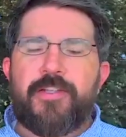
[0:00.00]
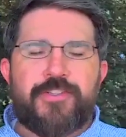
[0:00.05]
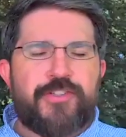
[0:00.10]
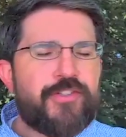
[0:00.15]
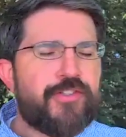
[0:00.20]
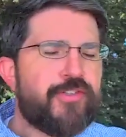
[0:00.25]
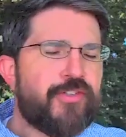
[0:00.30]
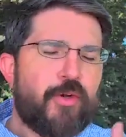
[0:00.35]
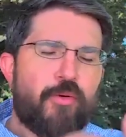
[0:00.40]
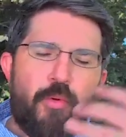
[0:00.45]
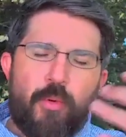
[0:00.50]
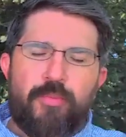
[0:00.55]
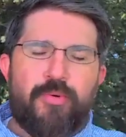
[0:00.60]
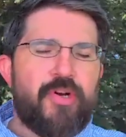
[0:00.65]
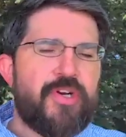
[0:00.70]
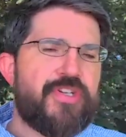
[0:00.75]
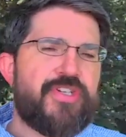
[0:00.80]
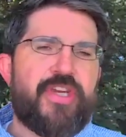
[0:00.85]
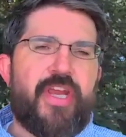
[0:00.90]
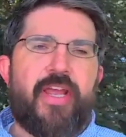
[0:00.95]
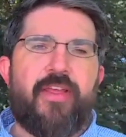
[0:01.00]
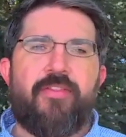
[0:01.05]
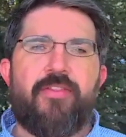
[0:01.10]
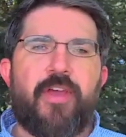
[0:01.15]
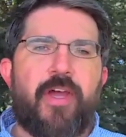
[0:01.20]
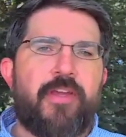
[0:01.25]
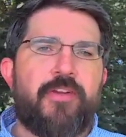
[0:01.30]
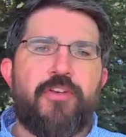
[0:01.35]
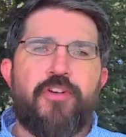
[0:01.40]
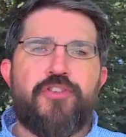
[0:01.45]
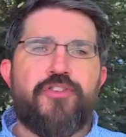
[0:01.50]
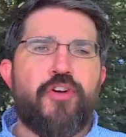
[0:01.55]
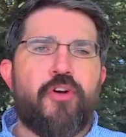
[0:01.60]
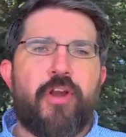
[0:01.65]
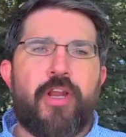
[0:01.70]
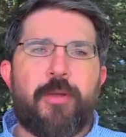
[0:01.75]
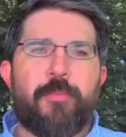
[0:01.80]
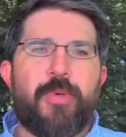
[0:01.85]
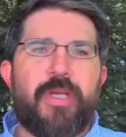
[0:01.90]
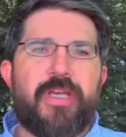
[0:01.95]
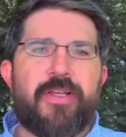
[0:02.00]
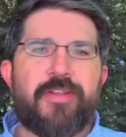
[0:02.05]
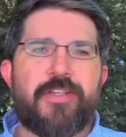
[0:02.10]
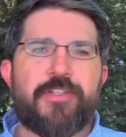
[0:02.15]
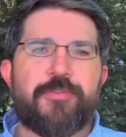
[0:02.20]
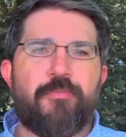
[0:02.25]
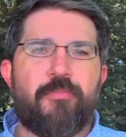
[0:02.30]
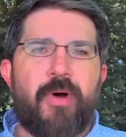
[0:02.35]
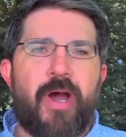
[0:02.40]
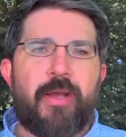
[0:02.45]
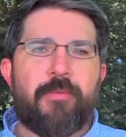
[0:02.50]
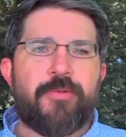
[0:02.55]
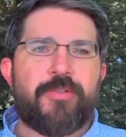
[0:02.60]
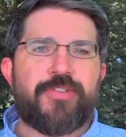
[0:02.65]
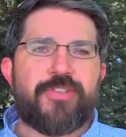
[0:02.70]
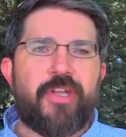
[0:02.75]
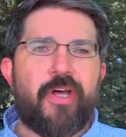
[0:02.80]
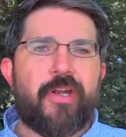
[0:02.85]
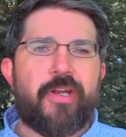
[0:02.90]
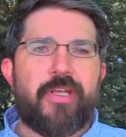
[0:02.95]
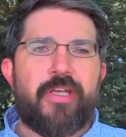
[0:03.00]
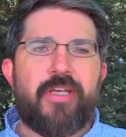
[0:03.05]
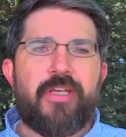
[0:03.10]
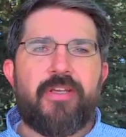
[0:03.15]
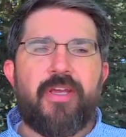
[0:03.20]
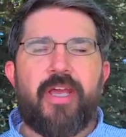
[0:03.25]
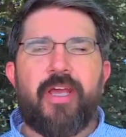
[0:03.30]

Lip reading: so appreciate that you're joining me in this Bible study,